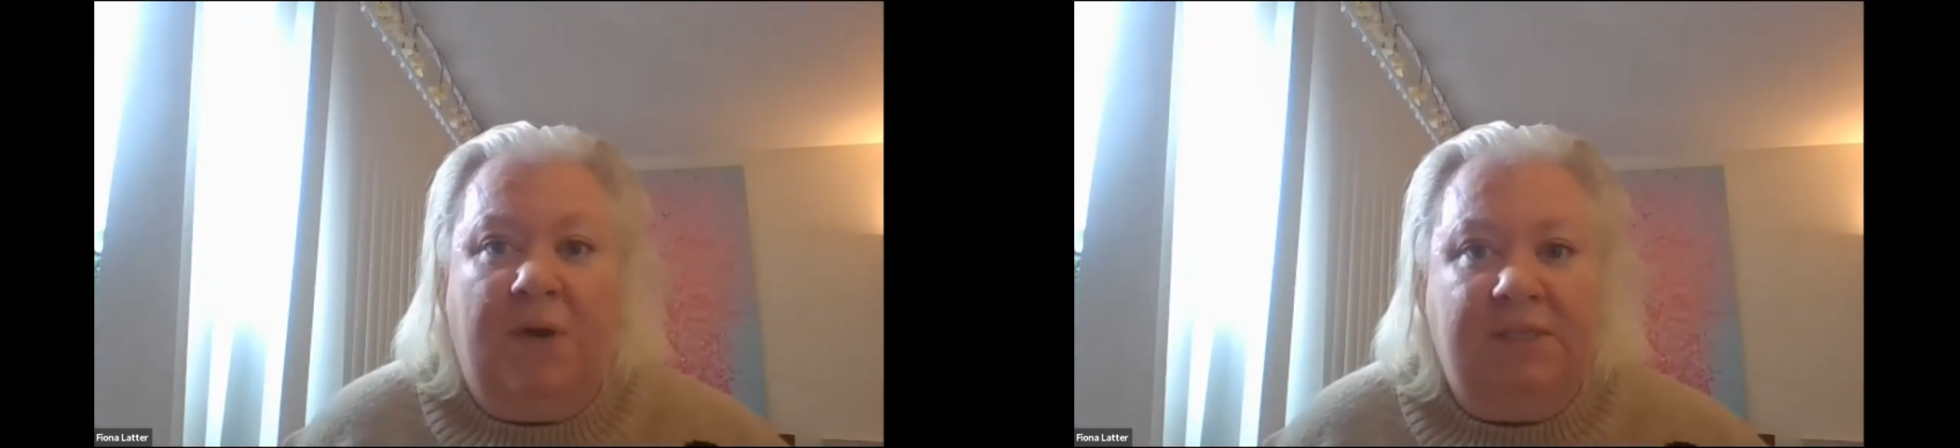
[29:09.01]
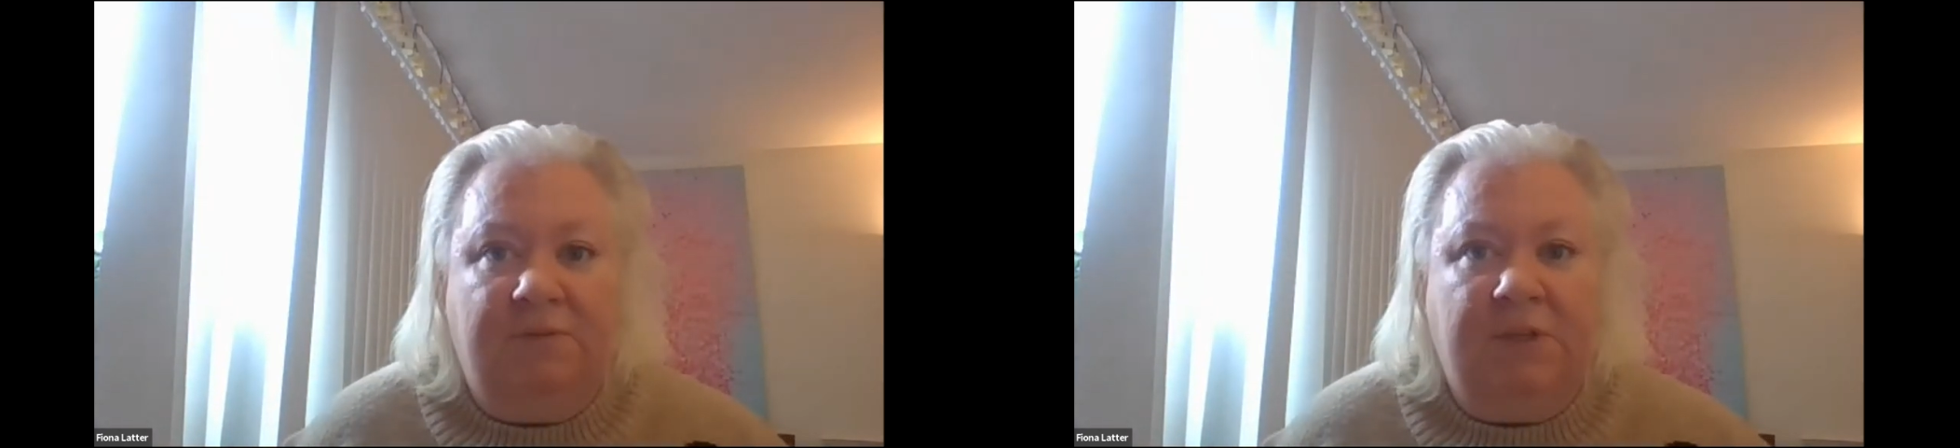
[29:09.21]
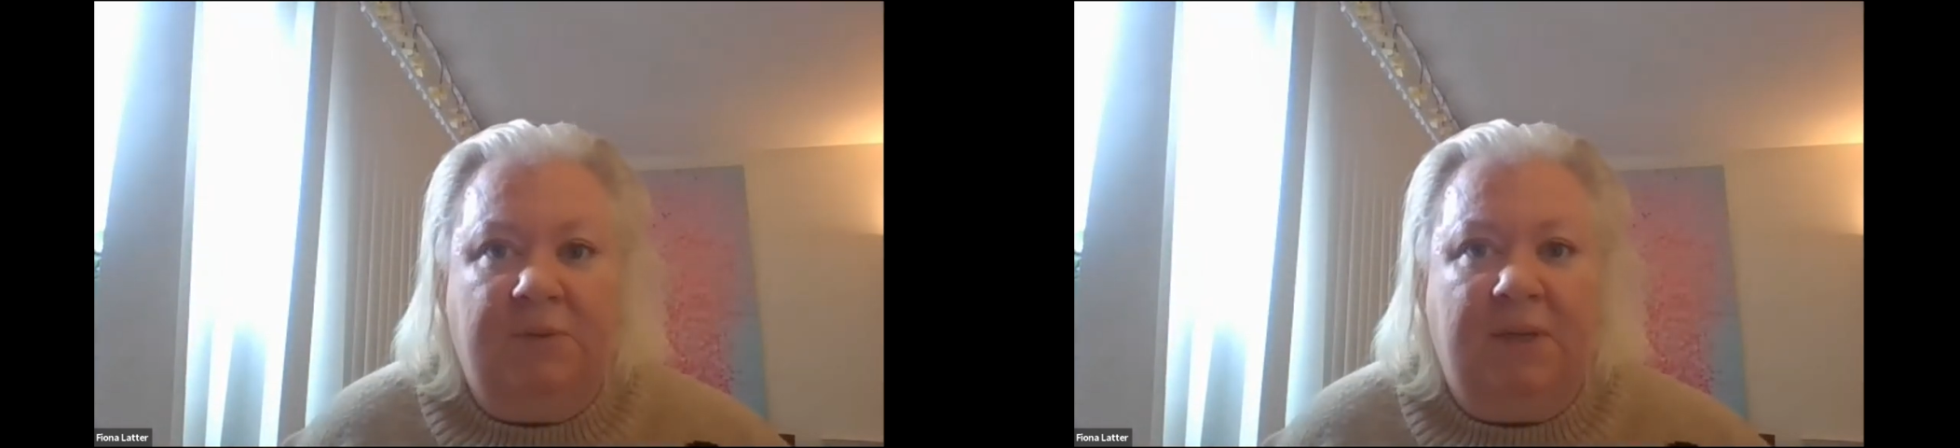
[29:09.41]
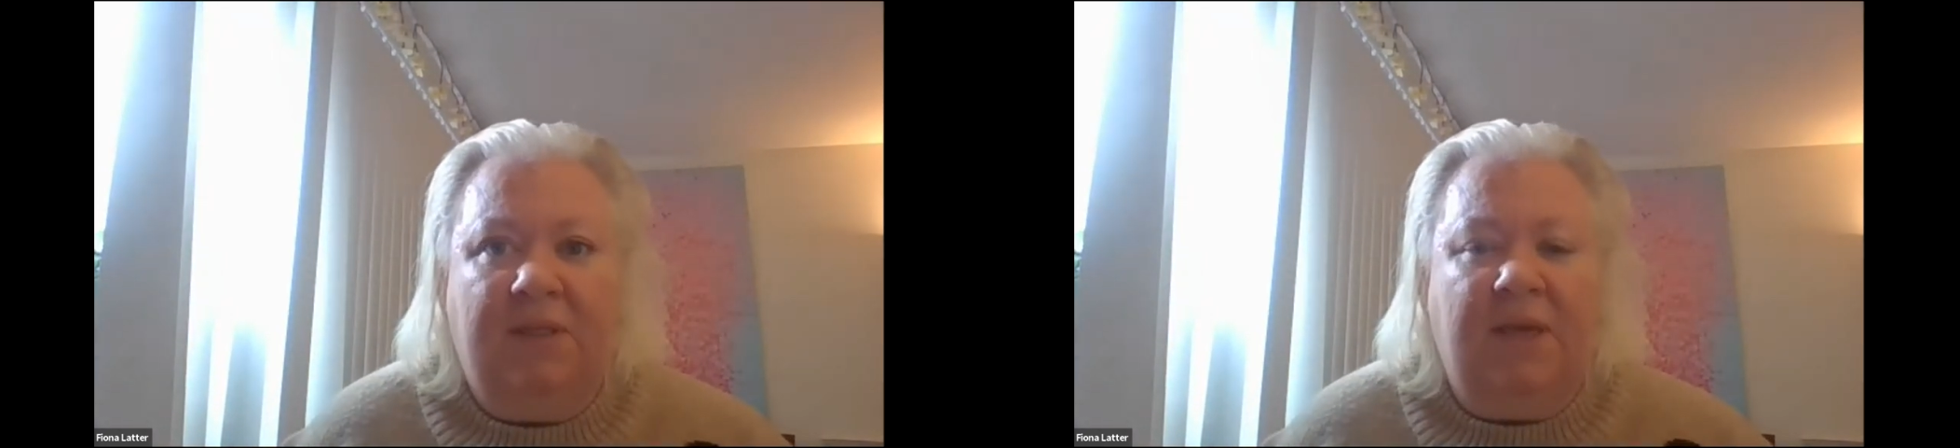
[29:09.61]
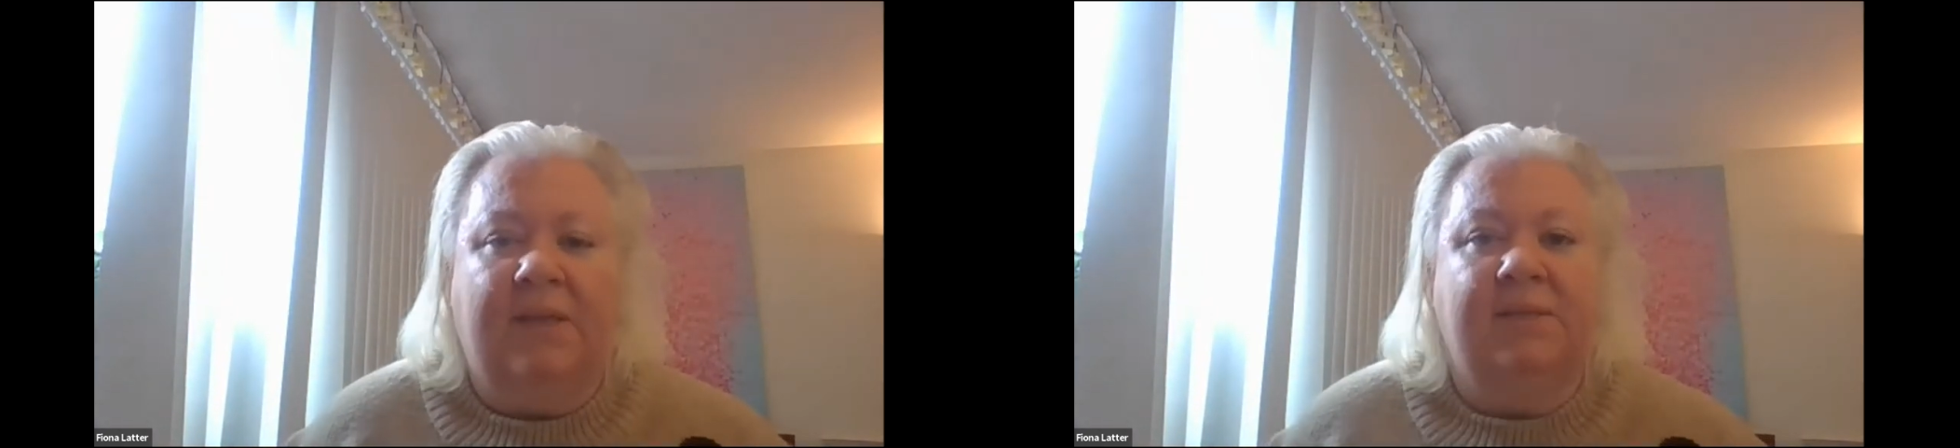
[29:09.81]
ways of doing
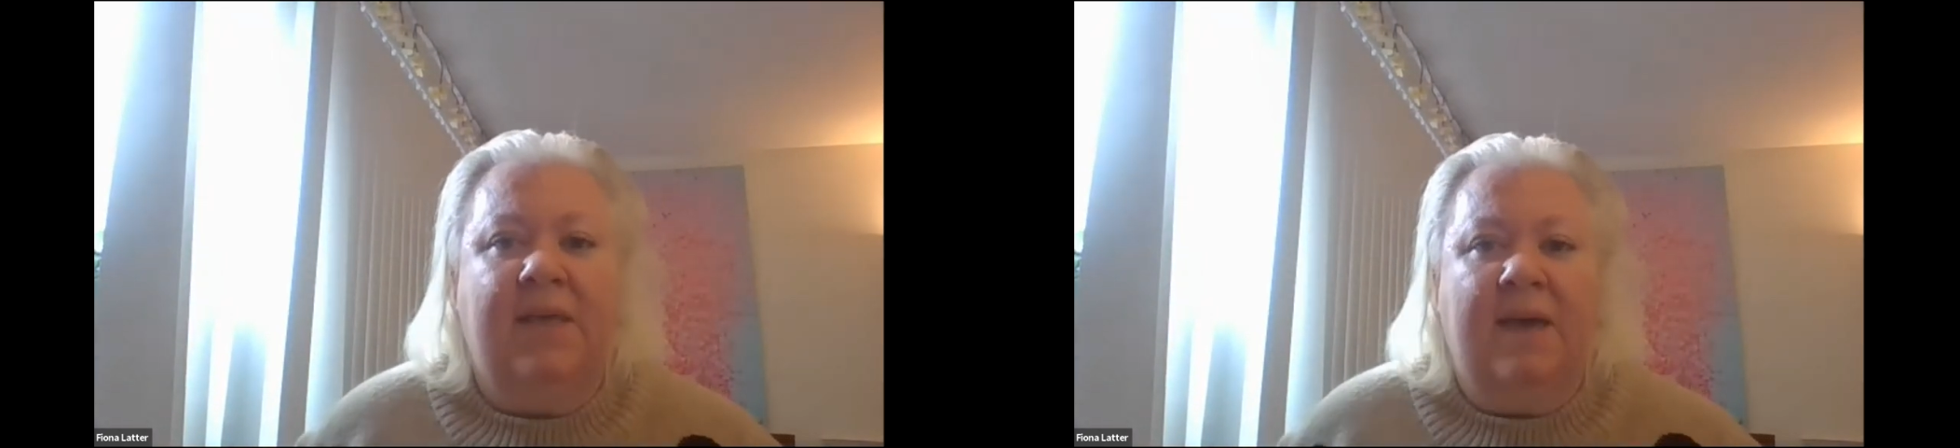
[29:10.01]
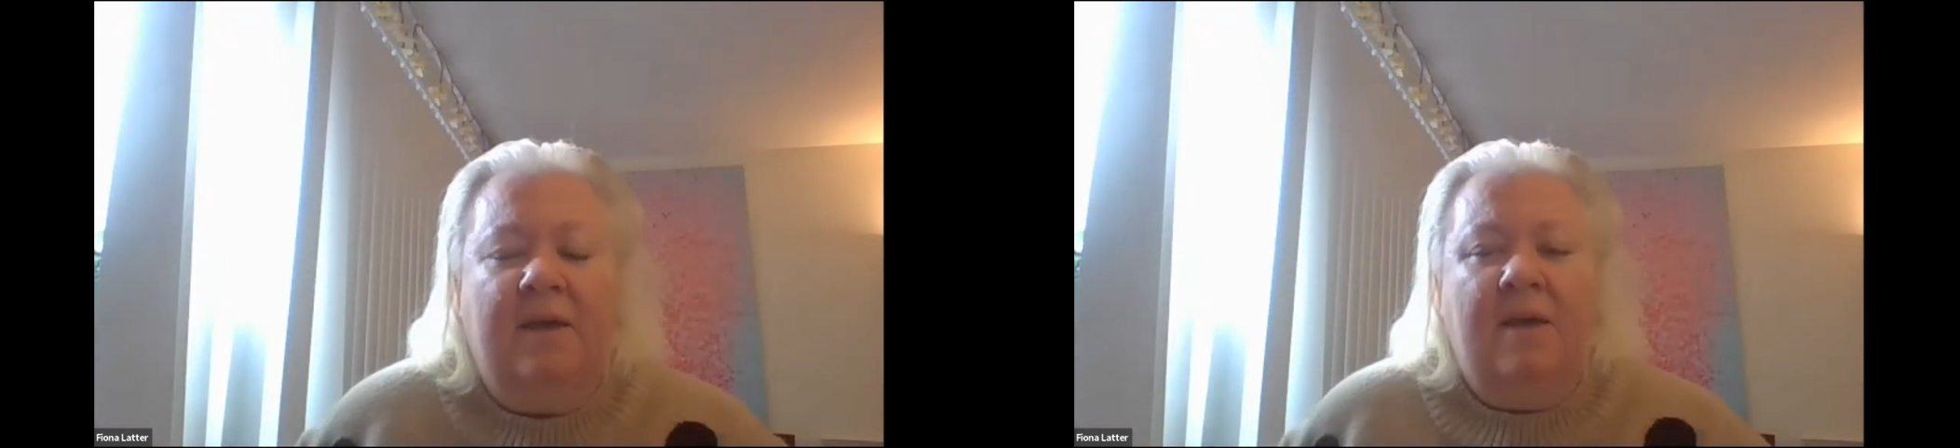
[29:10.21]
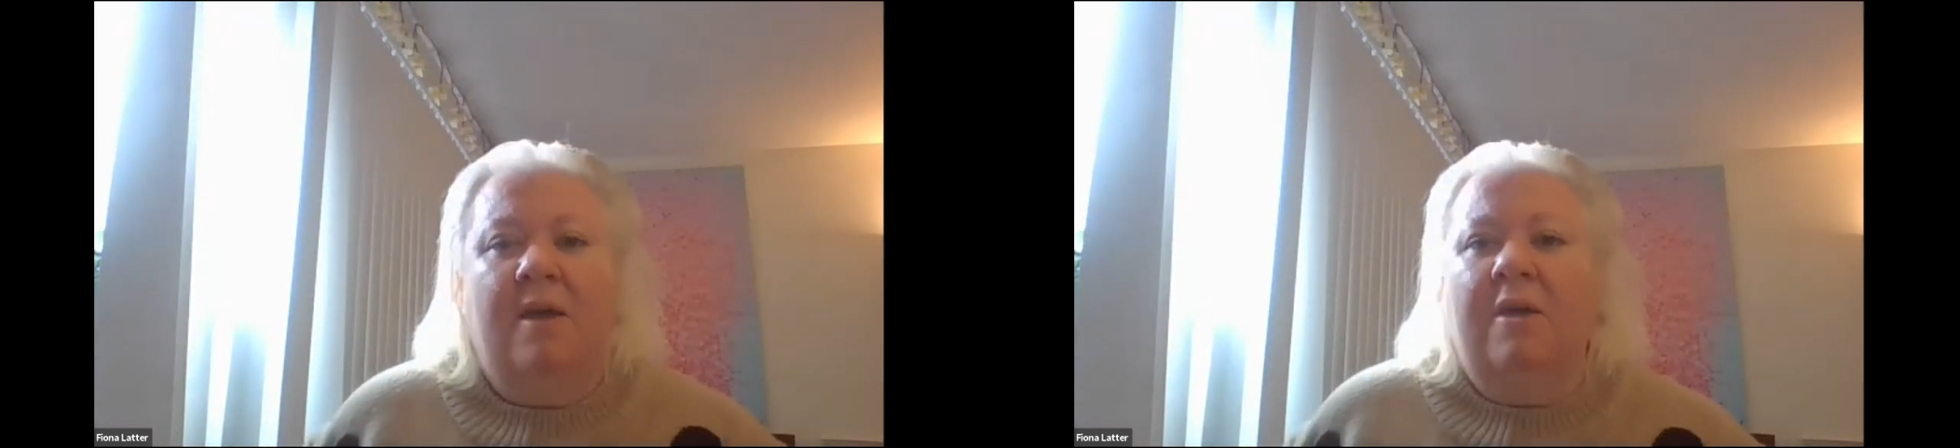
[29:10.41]
things. They're,